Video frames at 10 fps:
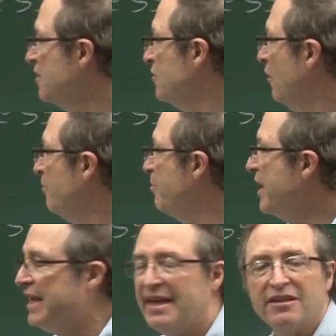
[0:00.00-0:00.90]
So if
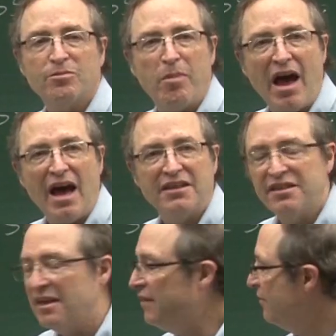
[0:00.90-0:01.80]
P is
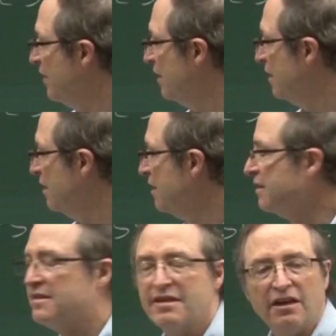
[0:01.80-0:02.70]
positive,
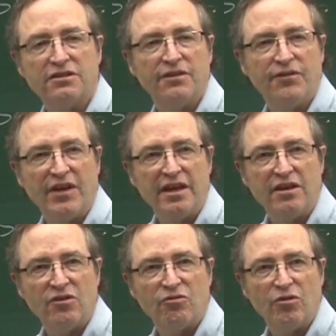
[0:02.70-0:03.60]
delta
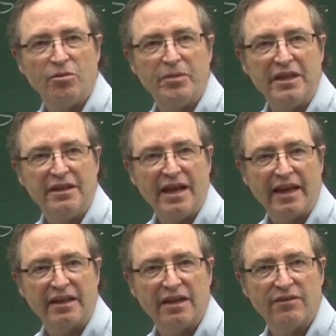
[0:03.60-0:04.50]
V will be
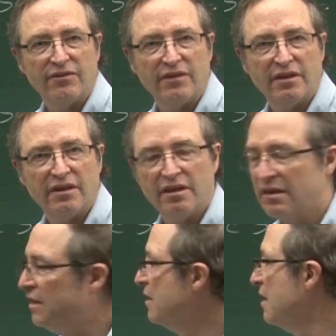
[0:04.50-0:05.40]
negative.
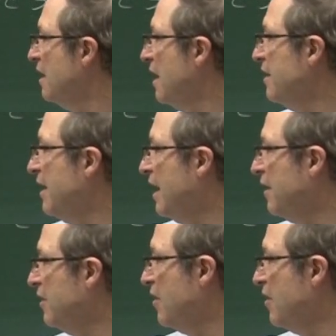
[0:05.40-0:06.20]
And that